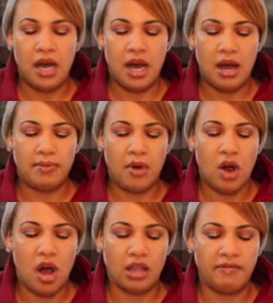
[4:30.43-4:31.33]

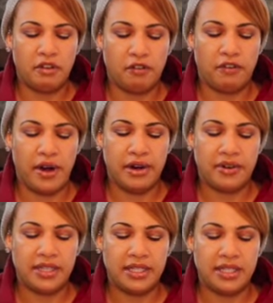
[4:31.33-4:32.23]
All of the
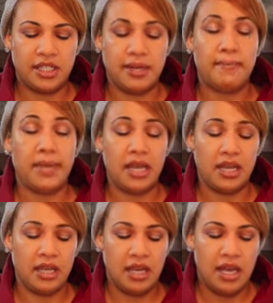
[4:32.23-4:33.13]
fragrance, to
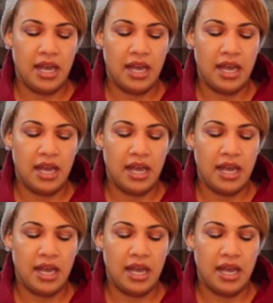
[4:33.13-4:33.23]
me,